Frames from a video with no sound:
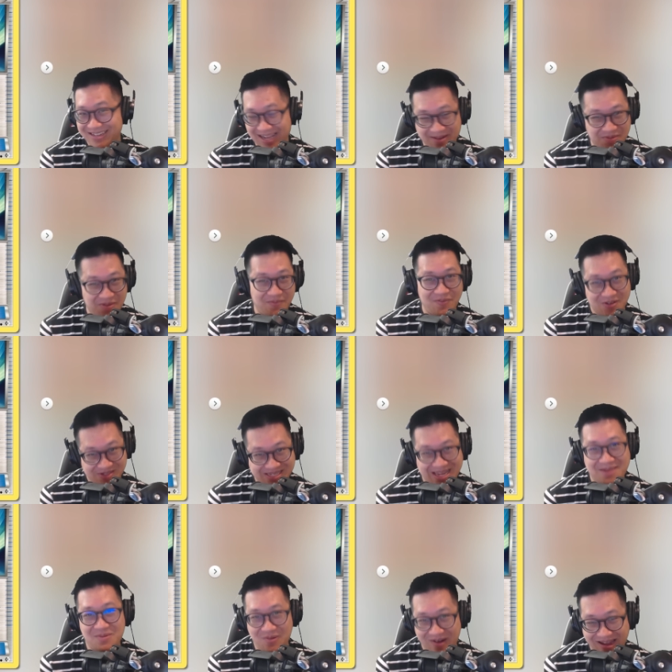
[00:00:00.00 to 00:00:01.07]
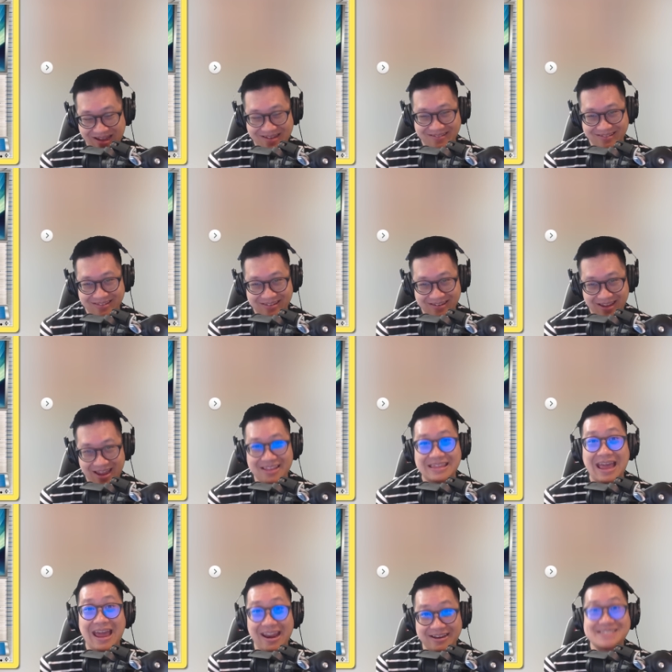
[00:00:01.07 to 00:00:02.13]
get him the first time around. And
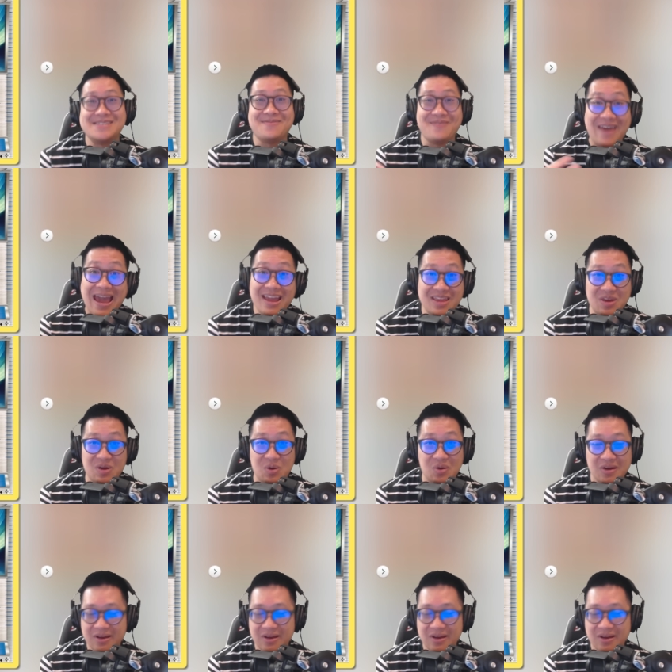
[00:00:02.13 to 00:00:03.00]
that's value